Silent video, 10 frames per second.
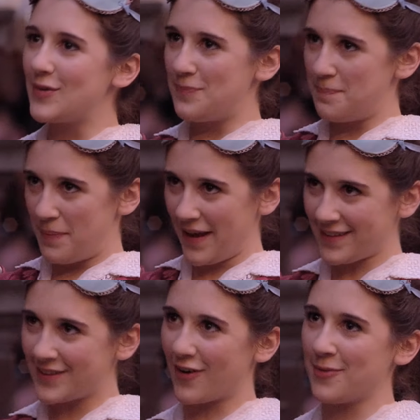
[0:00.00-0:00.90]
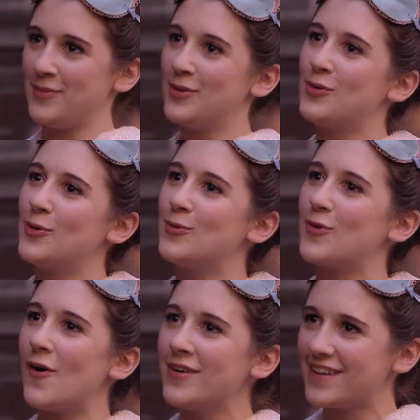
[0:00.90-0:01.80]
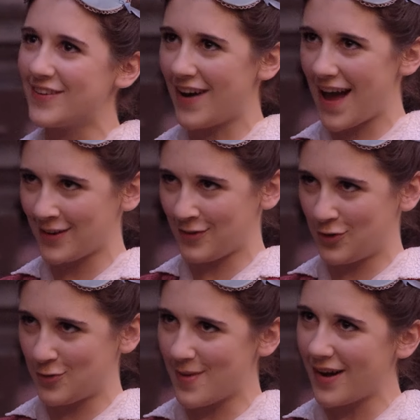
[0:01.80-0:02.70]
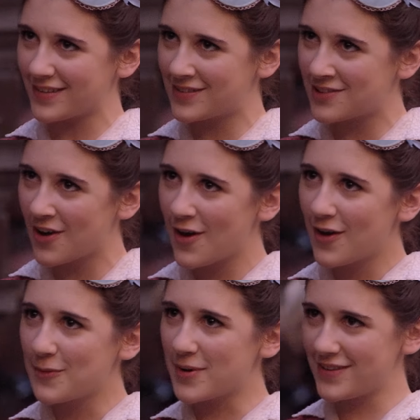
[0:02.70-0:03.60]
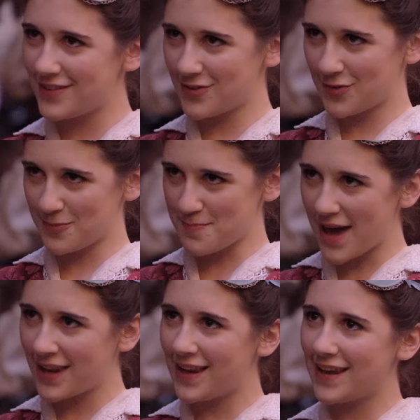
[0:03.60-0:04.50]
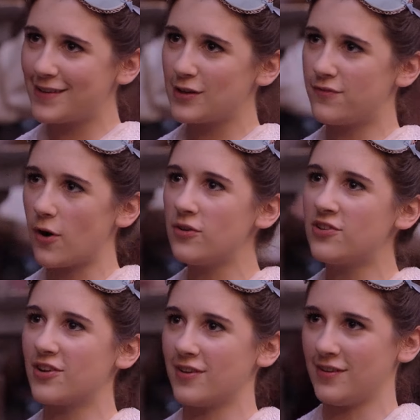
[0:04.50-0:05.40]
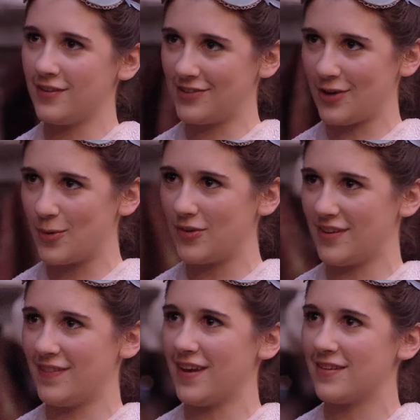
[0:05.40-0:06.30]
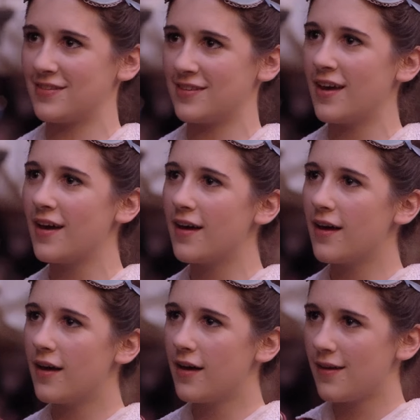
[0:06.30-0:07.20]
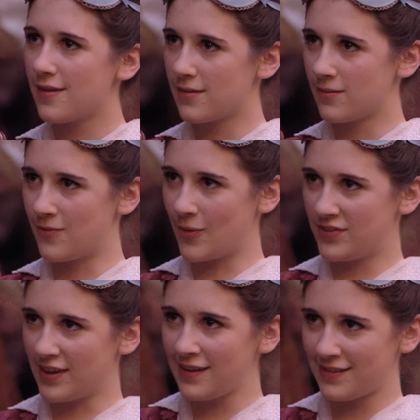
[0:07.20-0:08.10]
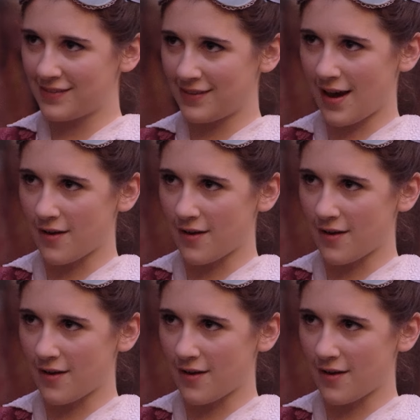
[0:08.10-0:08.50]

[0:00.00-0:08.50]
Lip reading: Good pilgrim, you do wrong your hand too much, which mannerly devotion shows in this. For saints